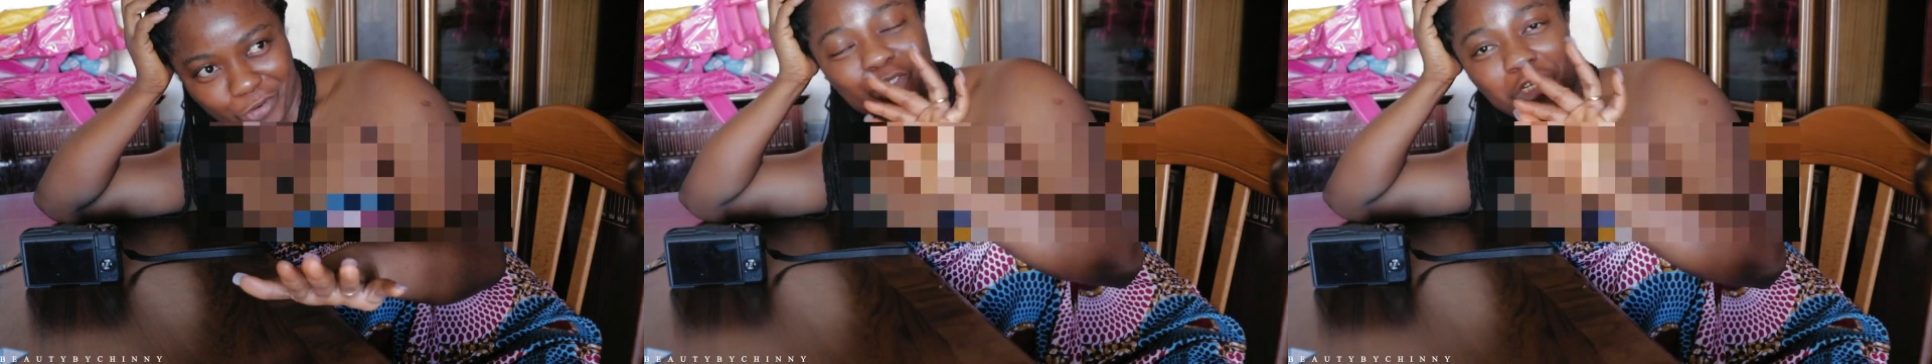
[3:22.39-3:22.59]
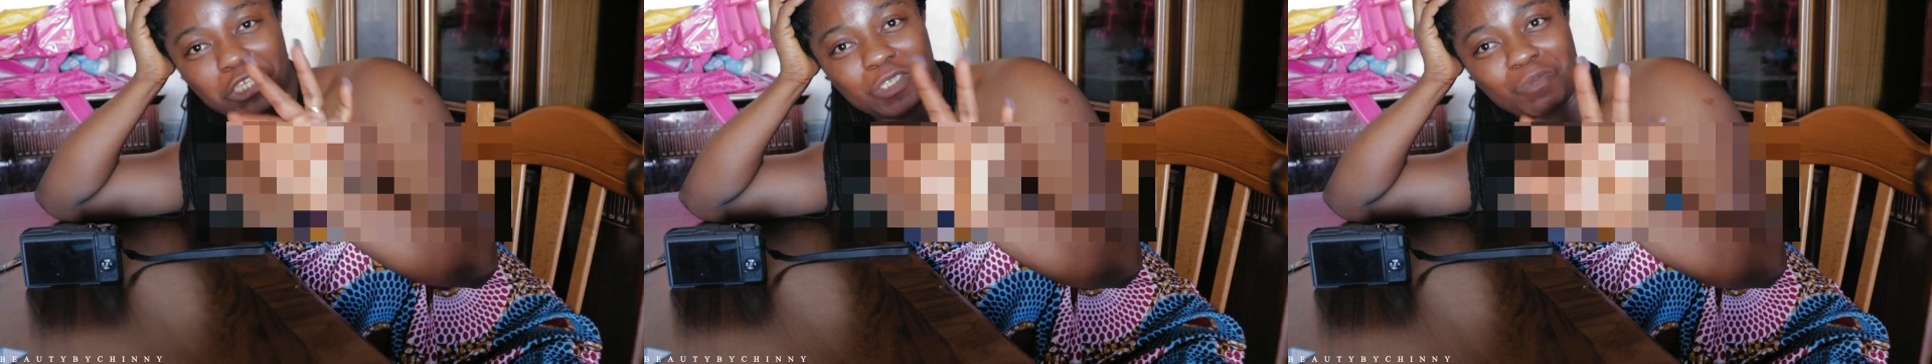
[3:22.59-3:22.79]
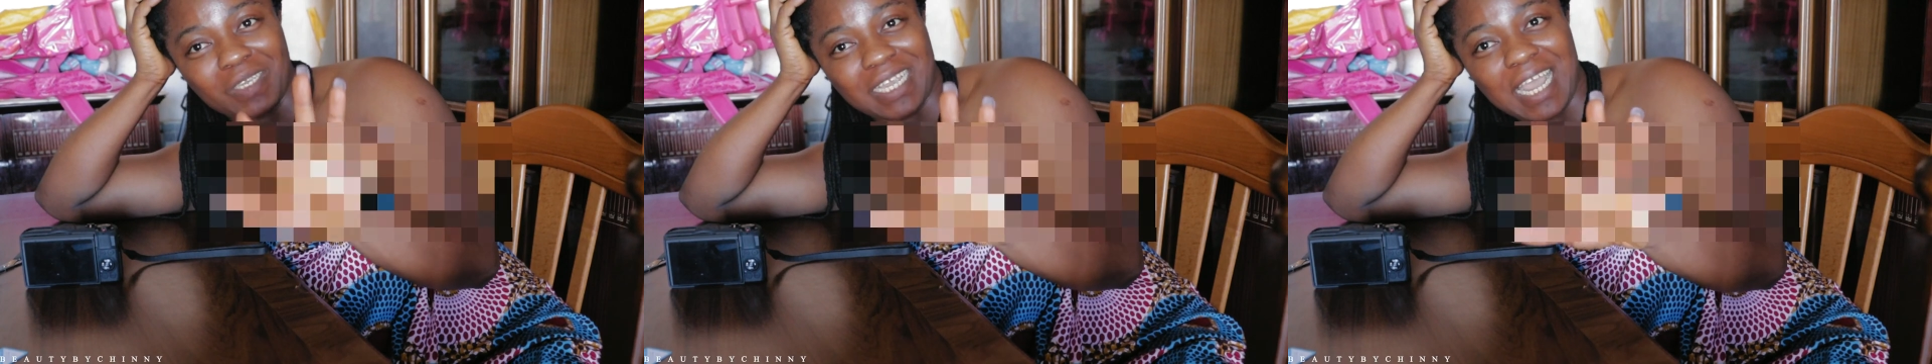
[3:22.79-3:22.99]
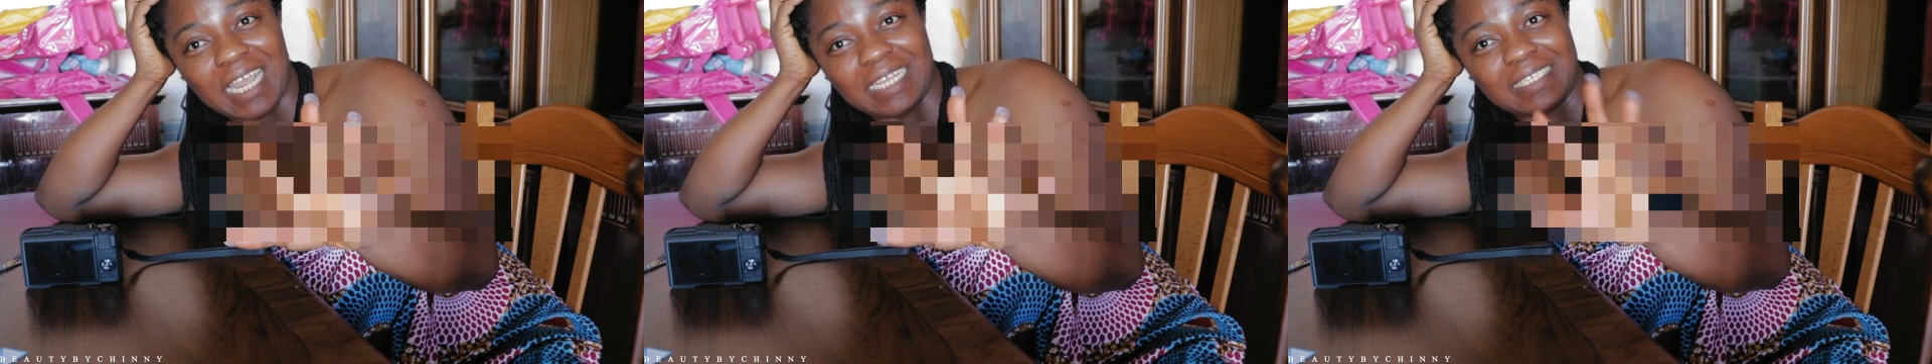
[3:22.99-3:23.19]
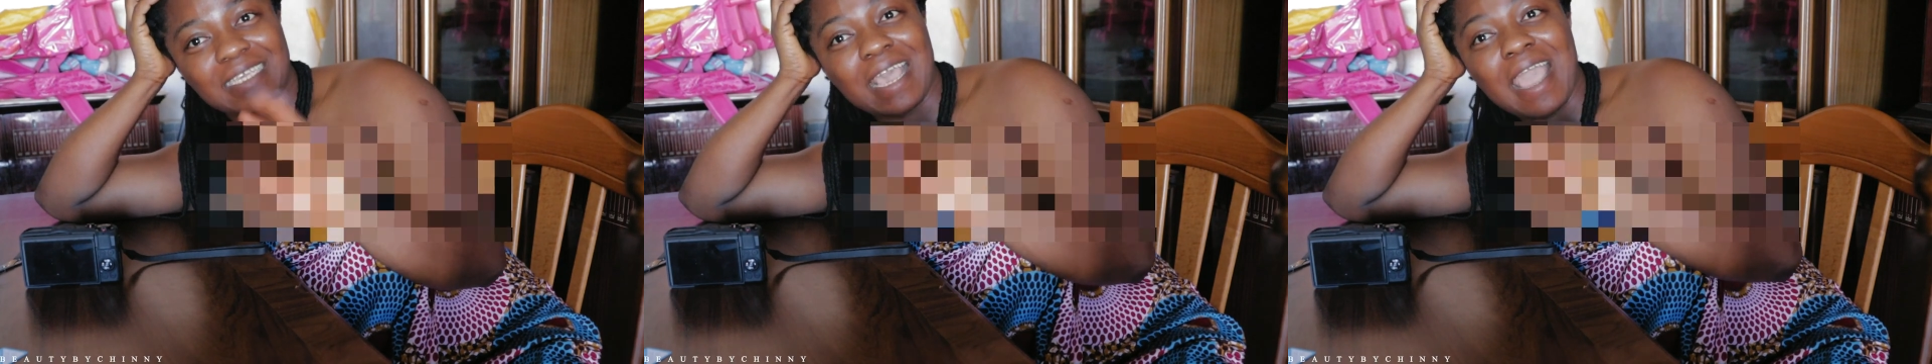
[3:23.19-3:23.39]
Trust me
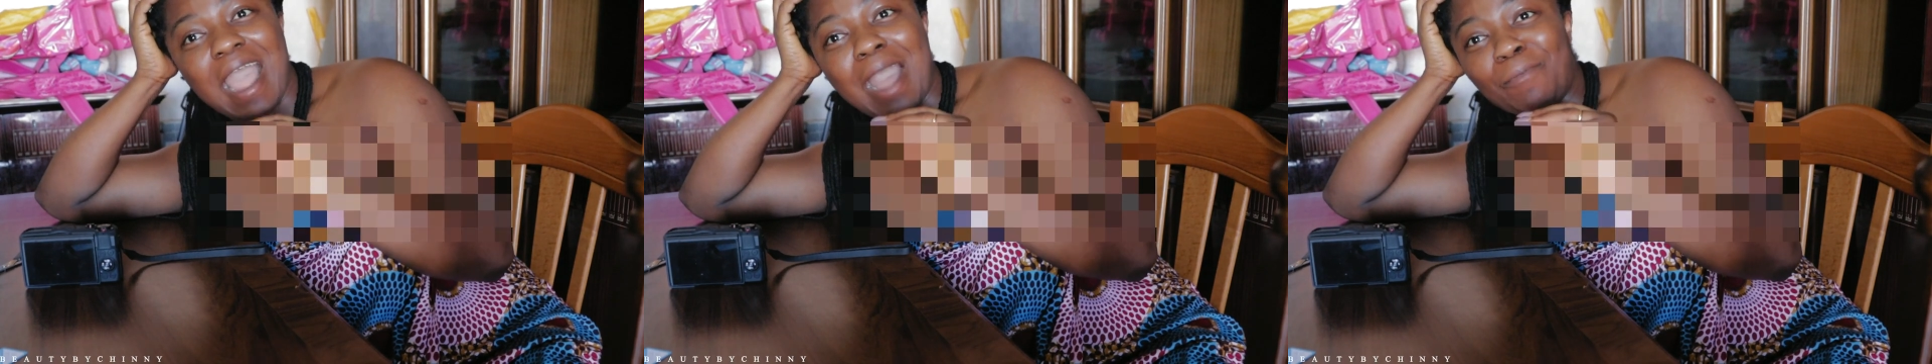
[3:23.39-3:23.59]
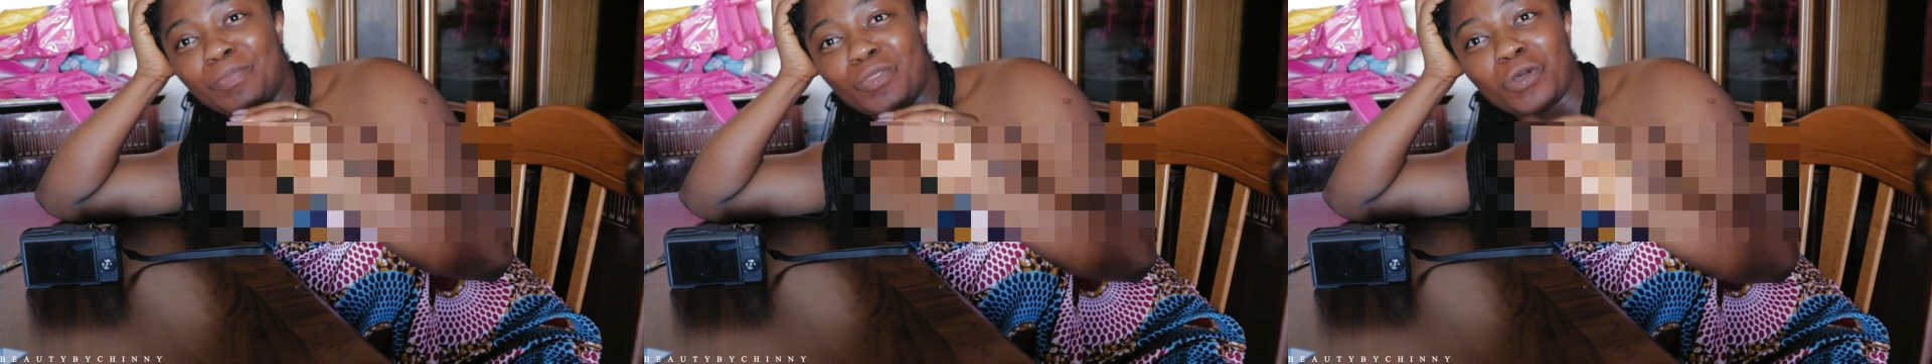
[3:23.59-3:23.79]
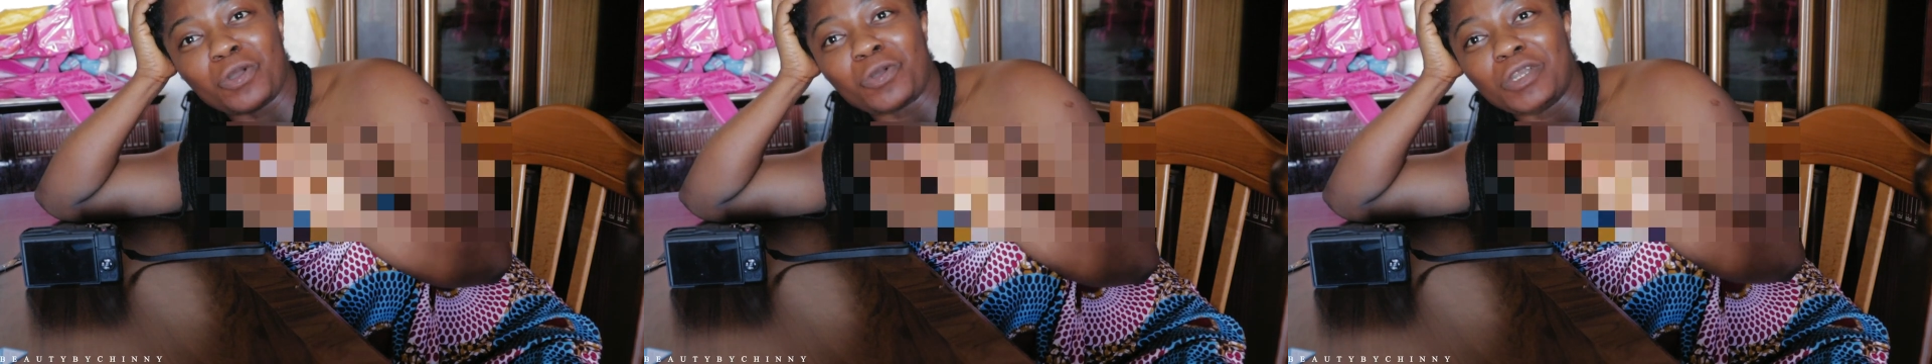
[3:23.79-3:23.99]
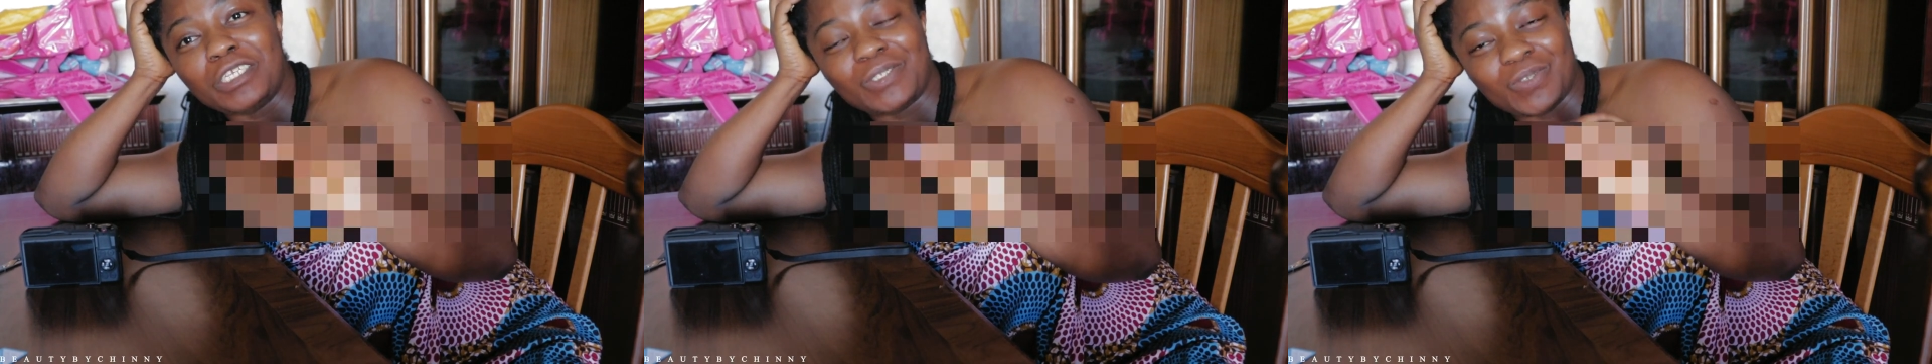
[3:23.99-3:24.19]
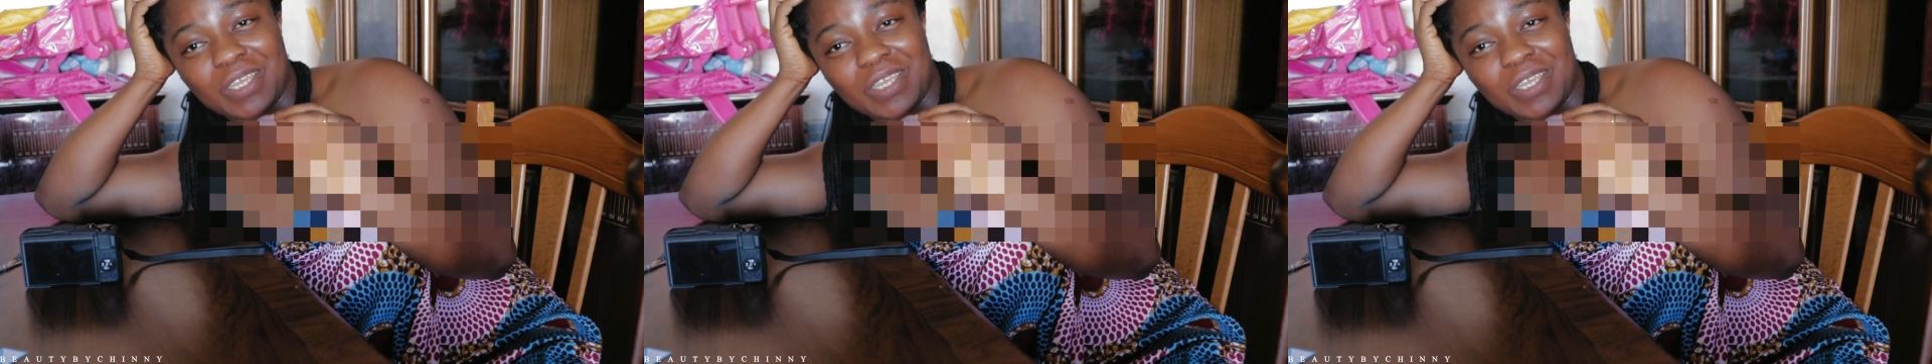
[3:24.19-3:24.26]
guys, I'm not going